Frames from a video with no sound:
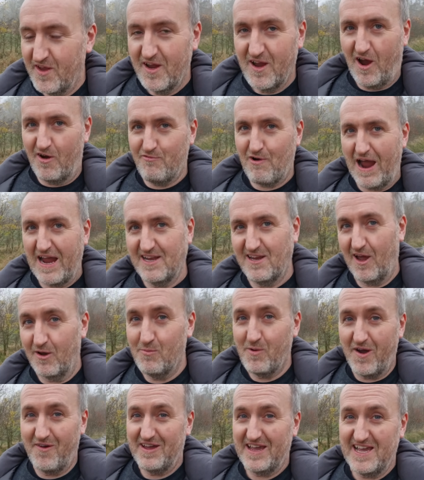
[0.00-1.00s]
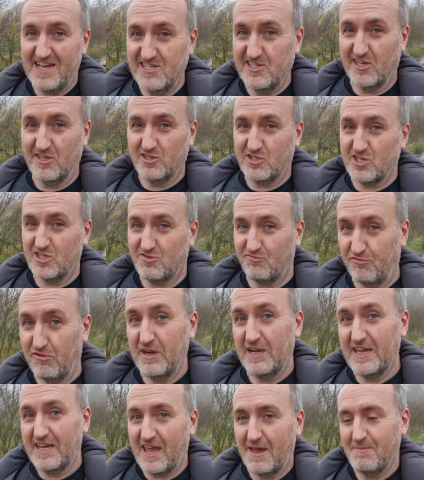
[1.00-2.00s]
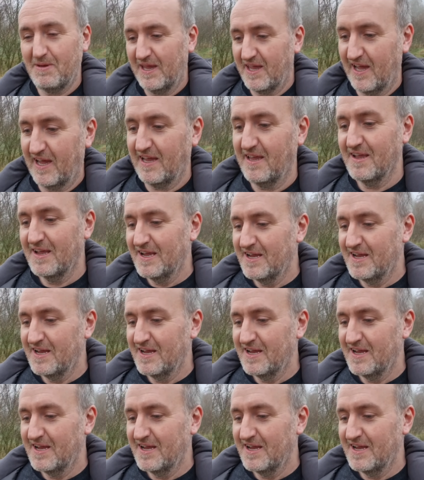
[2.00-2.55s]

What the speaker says: a radio where it isn't just really gimmicky.